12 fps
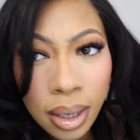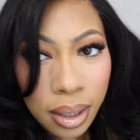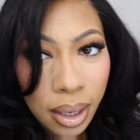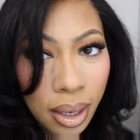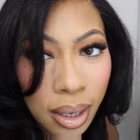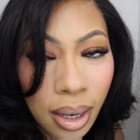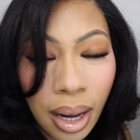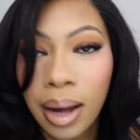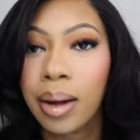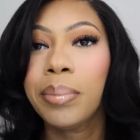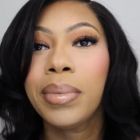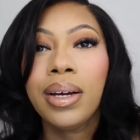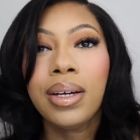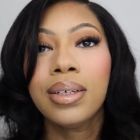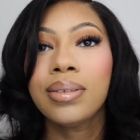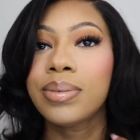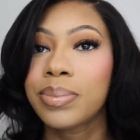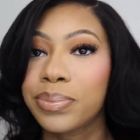Yeah, I
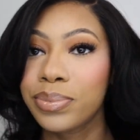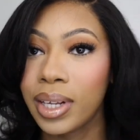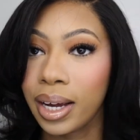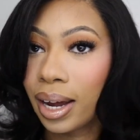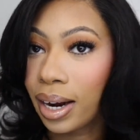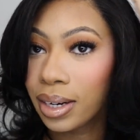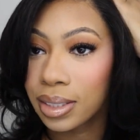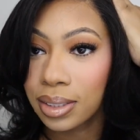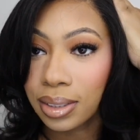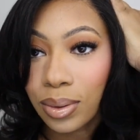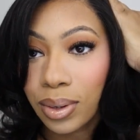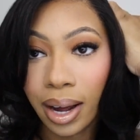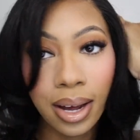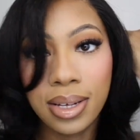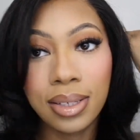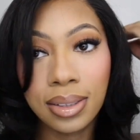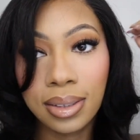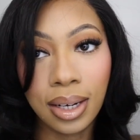mean, the hair is so
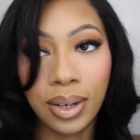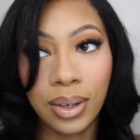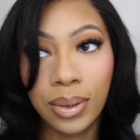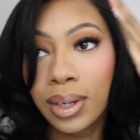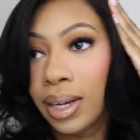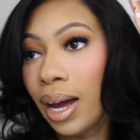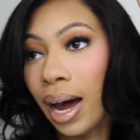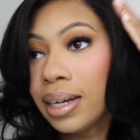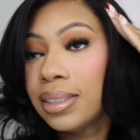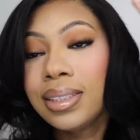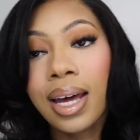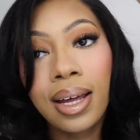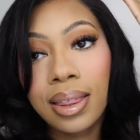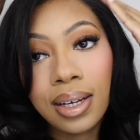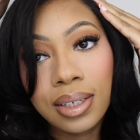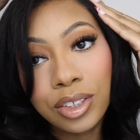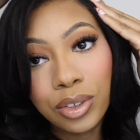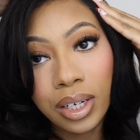nice though. I just hate the
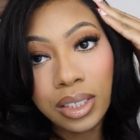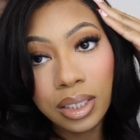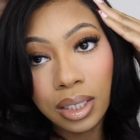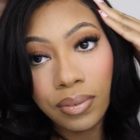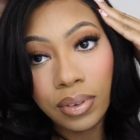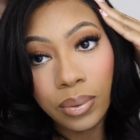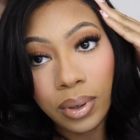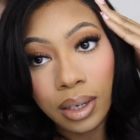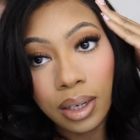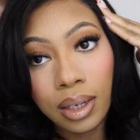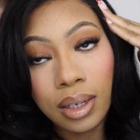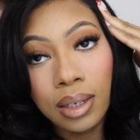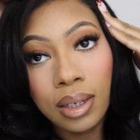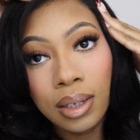construction of the wig.